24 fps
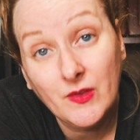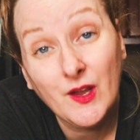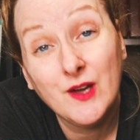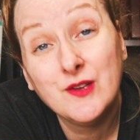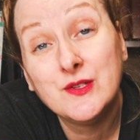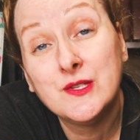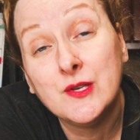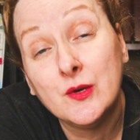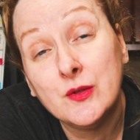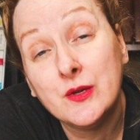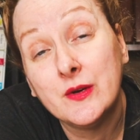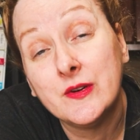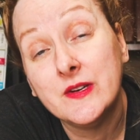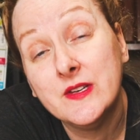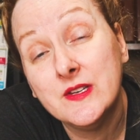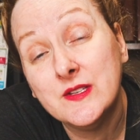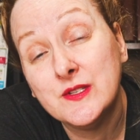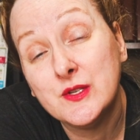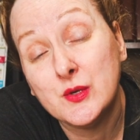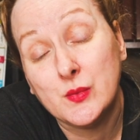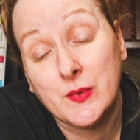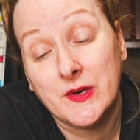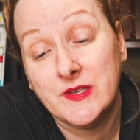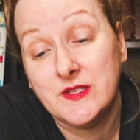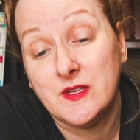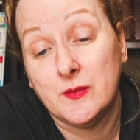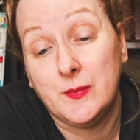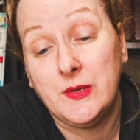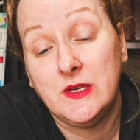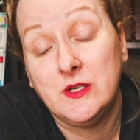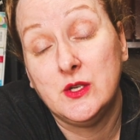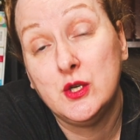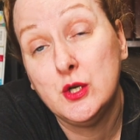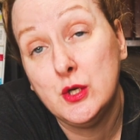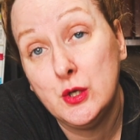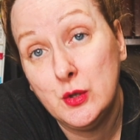So there is a
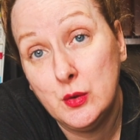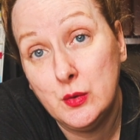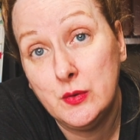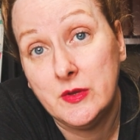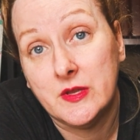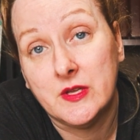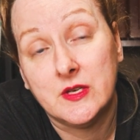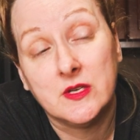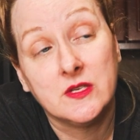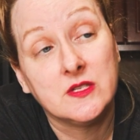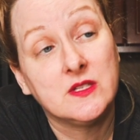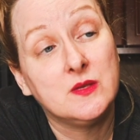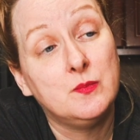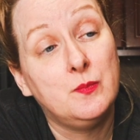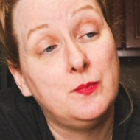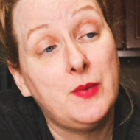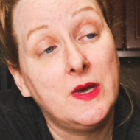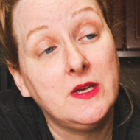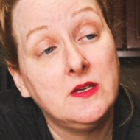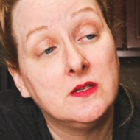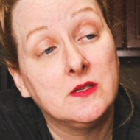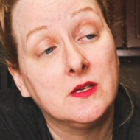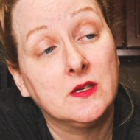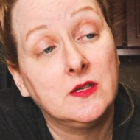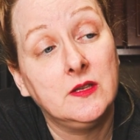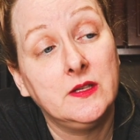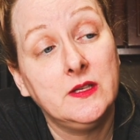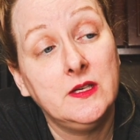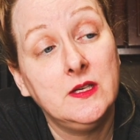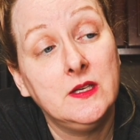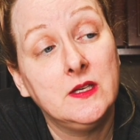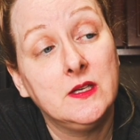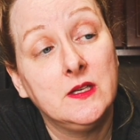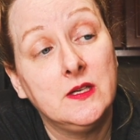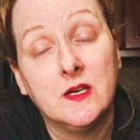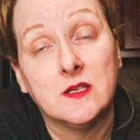recipe to this.
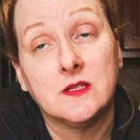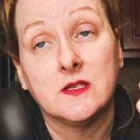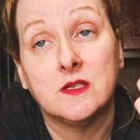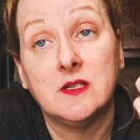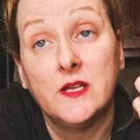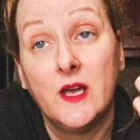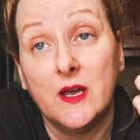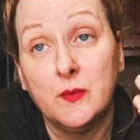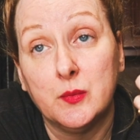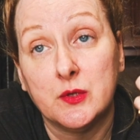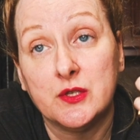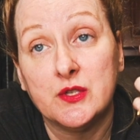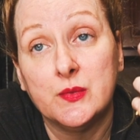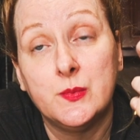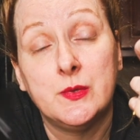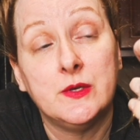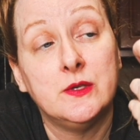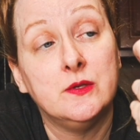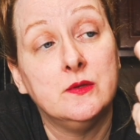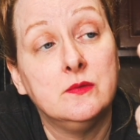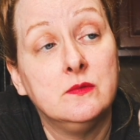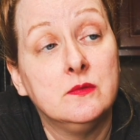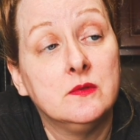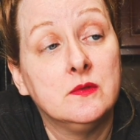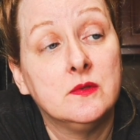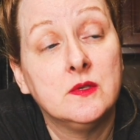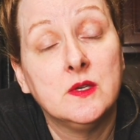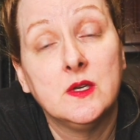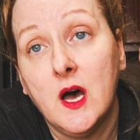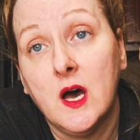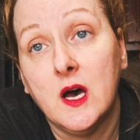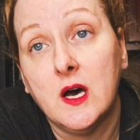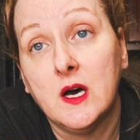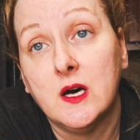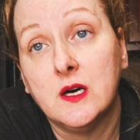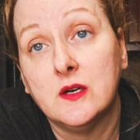Basically, it is a tablespoon
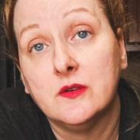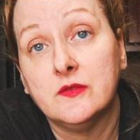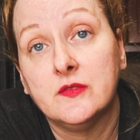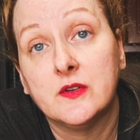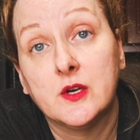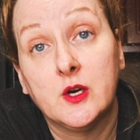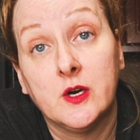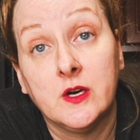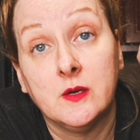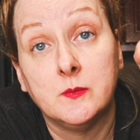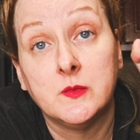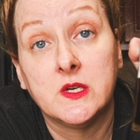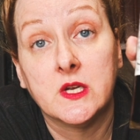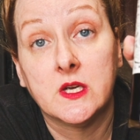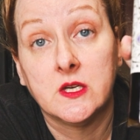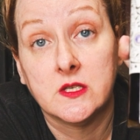of creme de